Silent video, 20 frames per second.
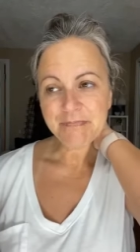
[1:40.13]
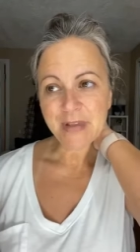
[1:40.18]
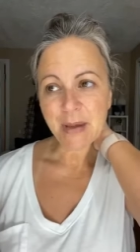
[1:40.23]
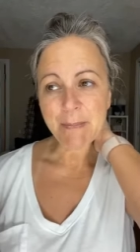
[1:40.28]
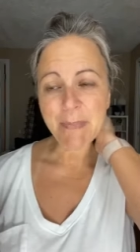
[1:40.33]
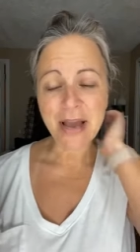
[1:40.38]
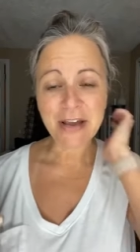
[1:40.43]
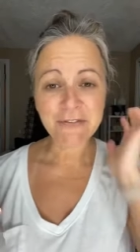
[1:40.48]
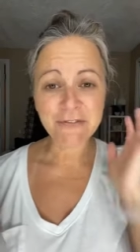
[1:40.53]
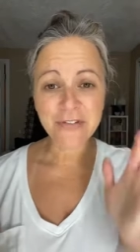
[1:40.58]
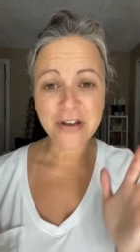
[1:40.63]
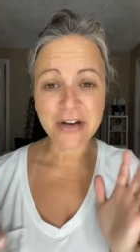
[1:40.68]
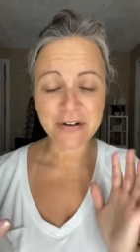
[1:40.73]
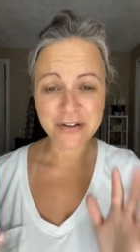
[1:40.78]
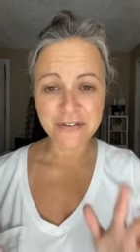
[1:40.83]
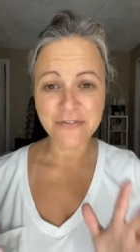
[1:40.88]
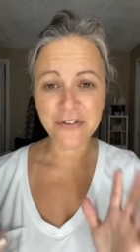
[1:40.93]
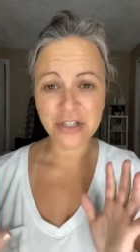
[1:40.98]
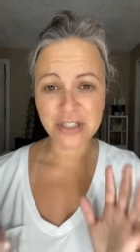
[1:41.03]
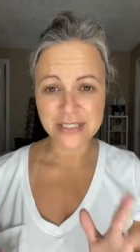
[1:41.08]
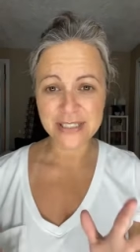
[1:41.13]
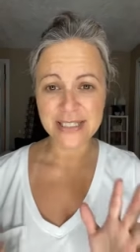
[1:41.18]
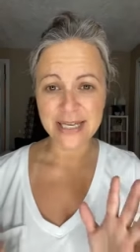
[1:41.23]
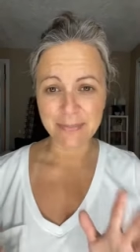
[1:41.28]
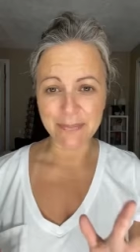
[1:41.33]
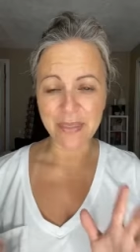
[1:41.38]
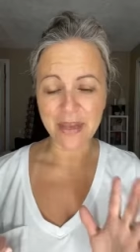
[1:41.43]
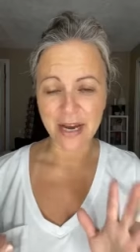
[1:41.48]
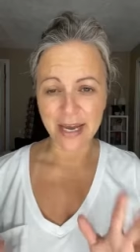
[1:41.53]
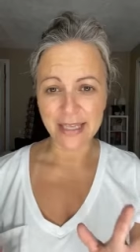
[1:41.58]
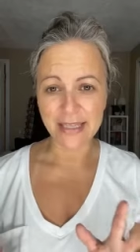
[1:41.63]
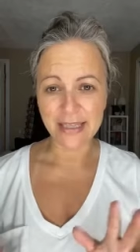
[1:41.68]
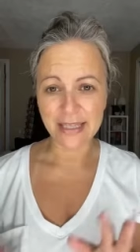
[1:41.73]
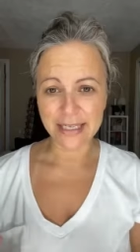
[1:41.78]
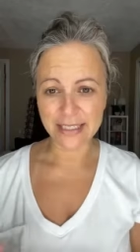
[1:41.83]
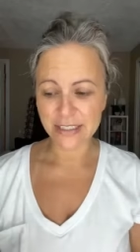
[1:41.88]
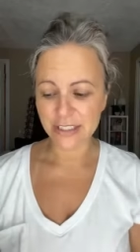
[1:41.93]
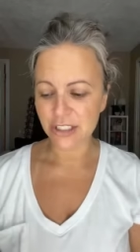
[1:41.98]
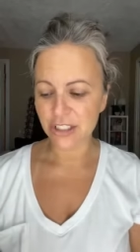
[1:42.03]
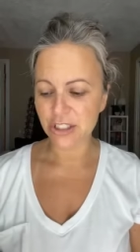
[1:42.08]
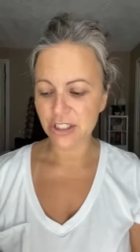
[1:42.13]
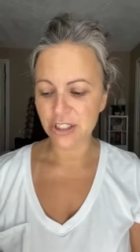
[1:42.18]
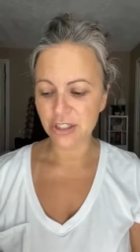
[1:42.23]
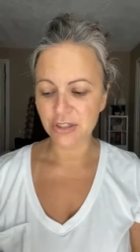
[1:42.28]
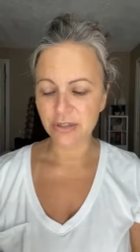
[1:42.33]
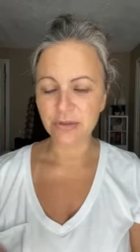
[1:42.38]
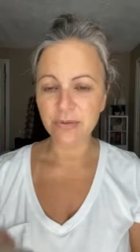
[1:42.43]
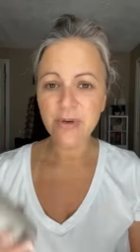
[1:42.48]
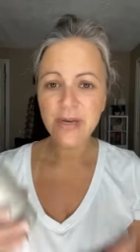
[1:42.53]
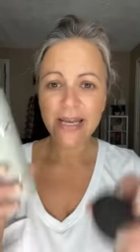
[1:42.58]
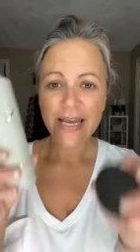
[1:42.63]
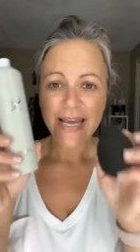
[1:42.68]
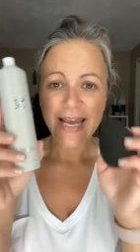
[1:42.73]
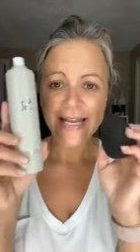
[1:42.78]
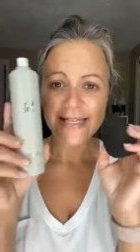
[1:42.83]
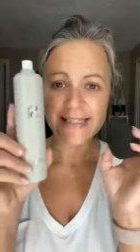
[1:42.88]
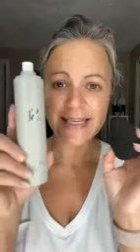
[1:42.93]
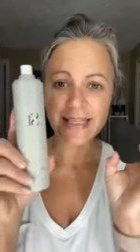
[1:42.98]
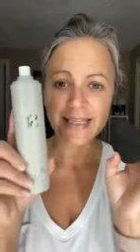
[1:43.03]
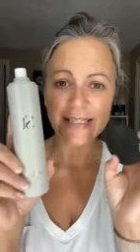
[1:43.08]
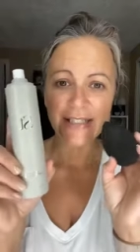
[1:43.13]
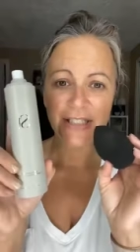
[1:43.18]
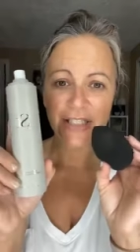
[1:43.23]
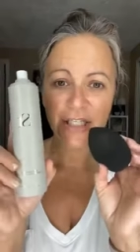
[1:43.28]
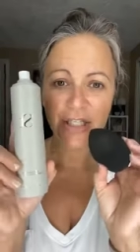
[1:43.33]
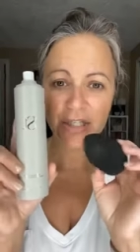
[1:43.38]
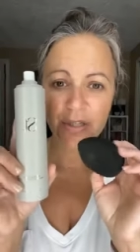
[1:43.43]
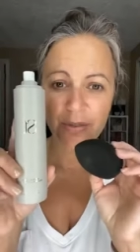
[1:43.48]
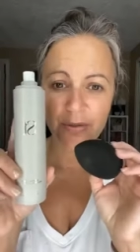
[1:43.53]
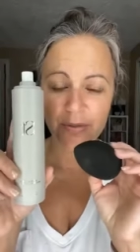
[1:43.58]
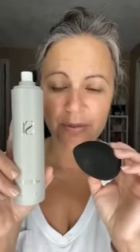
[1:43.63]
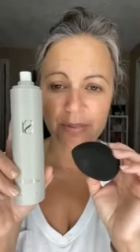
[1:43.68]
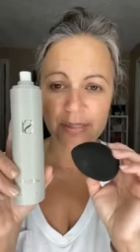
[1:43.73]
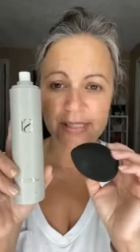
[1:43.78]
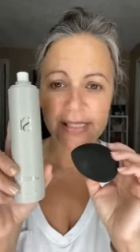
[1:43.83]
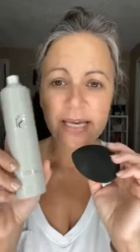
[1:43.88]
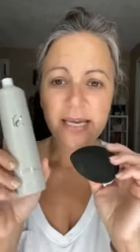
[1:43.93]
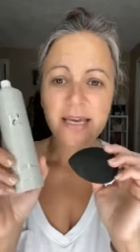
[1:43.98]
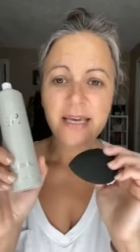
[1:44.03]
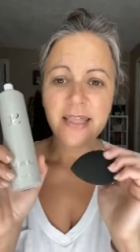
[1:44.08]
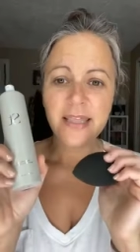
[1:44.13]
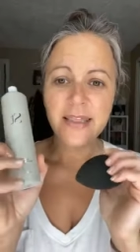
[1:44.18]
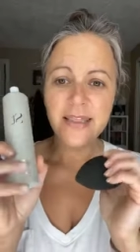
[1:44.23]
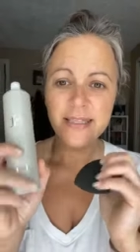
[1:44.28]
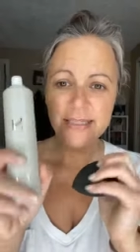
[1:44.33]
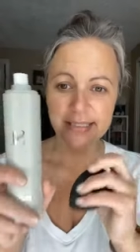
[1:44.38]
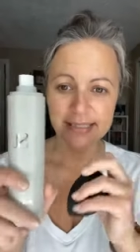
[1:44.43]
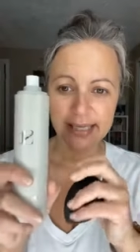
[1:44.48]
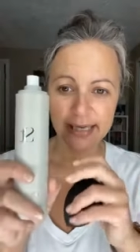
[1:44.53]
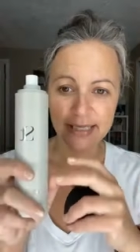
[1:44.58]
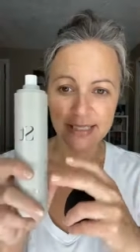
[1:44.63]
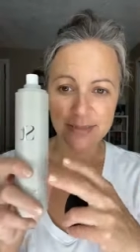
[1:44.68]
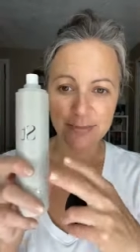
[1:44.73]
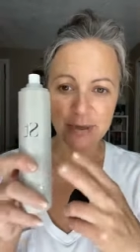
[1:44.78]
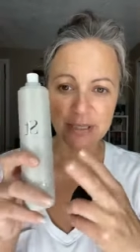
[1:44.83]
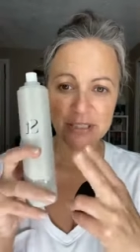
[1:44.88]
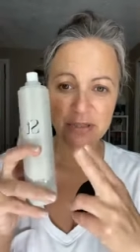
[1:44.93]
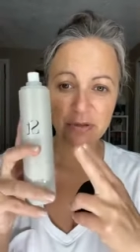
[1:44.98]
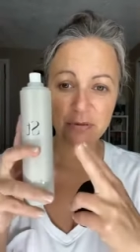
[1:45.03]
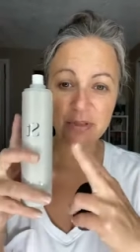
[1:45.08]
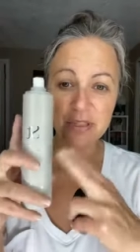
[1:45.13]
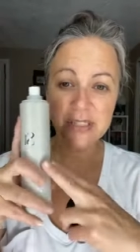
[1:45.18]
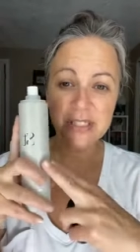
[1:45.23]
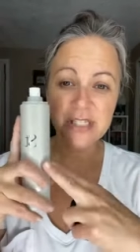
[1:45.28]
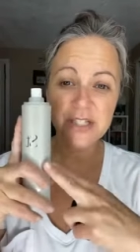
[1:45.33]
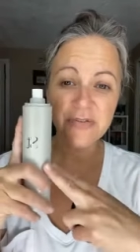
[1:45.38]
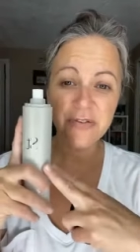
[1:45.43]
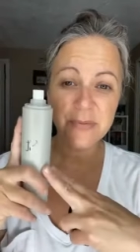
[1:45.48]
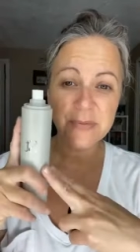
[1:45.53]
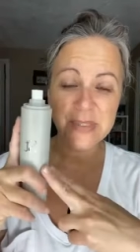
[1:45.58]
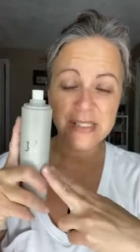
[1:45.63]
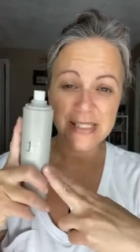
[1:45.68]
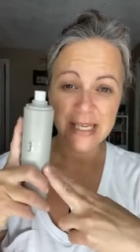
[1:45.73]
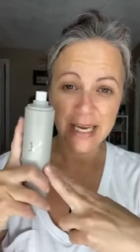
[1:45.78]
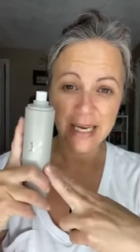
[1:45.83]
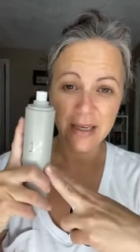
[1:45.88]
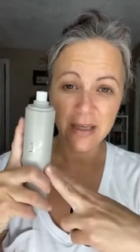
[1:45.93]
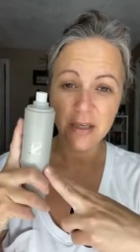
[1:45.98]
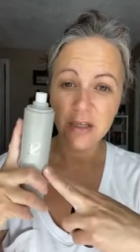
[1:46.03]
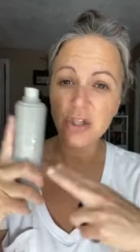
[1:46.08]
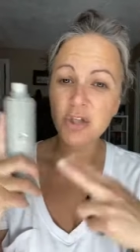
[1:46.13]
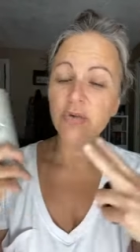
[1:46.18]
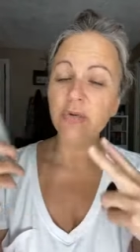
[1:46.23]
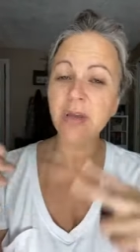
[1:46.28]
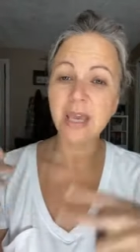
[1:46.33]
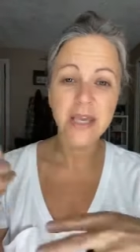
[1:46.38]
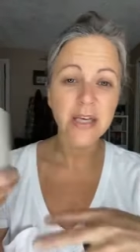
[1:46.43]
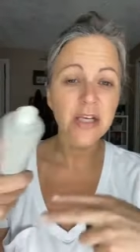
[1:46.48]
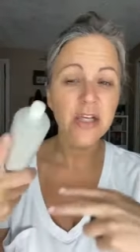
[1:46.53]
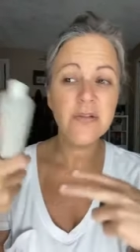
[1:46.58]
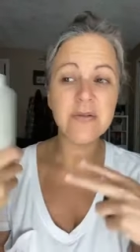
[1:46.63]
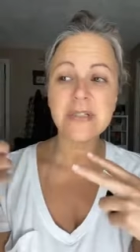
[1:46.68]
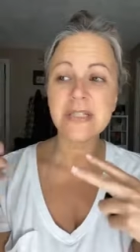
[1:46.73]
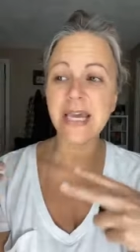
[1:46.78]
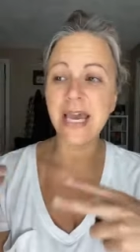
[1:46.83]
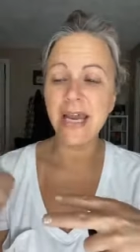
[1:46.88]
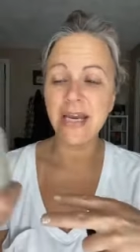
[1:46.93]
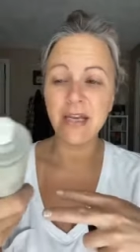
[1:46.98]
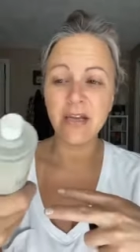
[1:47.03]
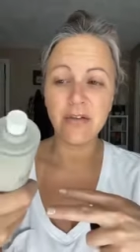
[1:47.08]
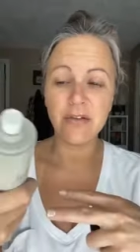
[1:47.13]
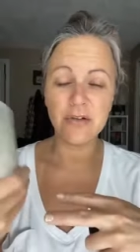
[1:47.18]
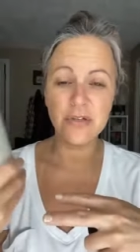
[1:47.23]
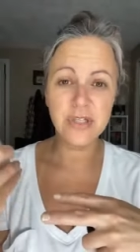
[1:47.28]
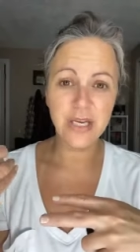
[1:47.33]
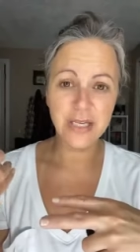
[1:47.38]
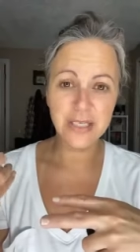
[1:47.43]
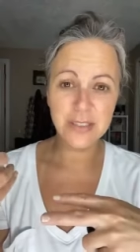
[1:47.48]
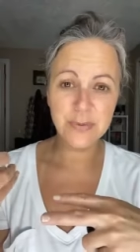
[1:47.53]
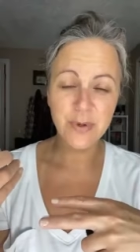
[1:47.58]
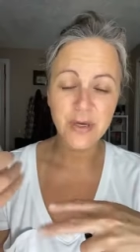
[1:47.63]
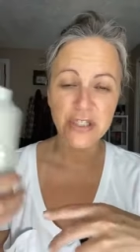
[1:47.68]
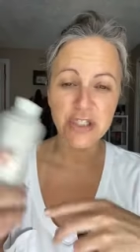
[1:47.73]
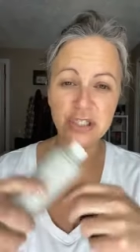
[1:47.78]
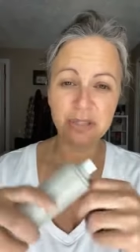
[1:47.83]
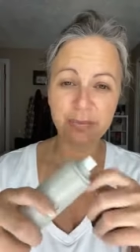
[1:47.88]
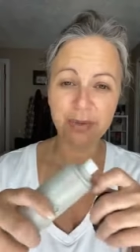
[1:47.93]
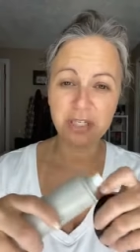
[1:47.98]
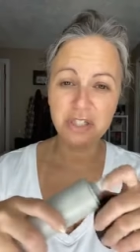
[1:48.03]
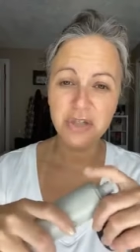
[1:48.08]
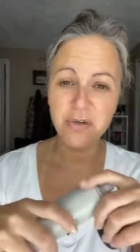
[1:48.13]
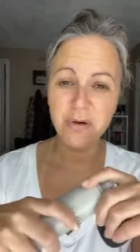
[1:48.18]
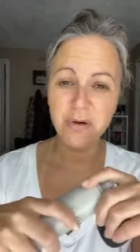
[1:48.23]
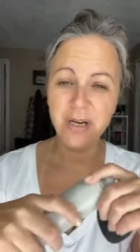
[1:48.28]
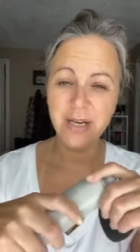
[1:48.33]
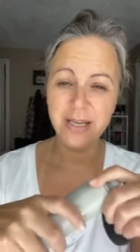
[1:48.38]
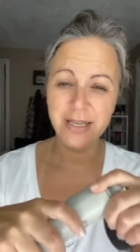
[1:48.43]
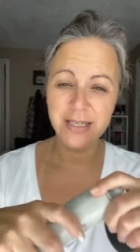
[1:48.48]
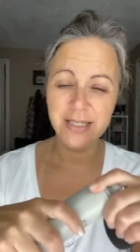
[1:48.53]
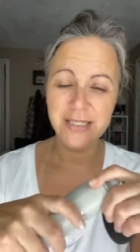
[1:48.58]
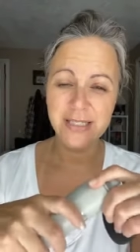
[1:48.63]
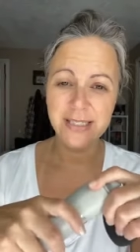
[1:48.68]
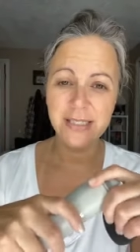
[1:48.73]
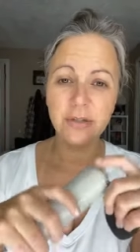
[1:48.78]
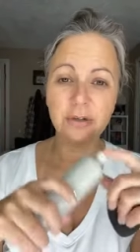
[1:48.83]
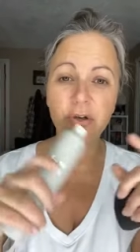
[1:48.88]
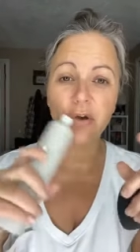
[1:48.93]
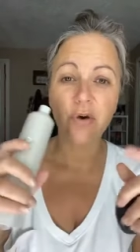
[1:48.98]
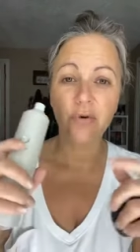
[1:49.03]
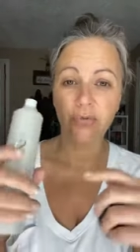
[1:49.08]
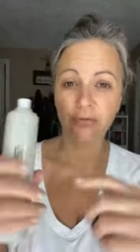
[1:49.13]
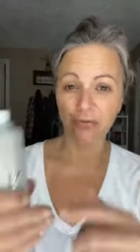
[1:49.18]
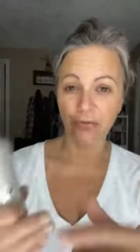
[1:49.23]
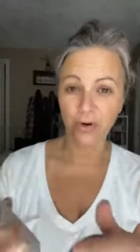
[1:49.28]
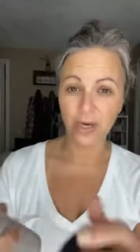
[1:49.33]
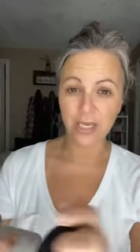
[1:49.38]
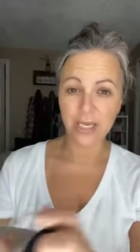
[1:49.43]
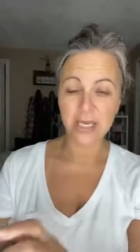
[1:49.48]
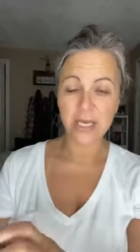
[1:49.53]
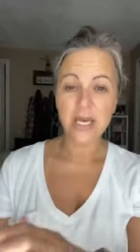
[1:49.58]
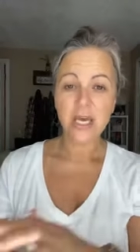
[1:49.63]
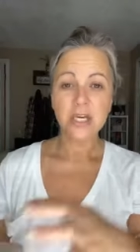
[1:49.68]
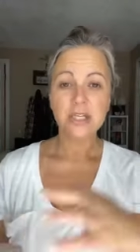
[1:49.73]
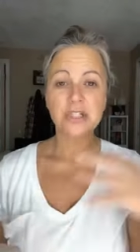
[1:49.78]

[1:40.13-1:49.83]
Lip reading: My very first step that I like to do is I like to use this setting spray. So this is from Saint. You can use any other setting spray. Just make sure it is silicone free.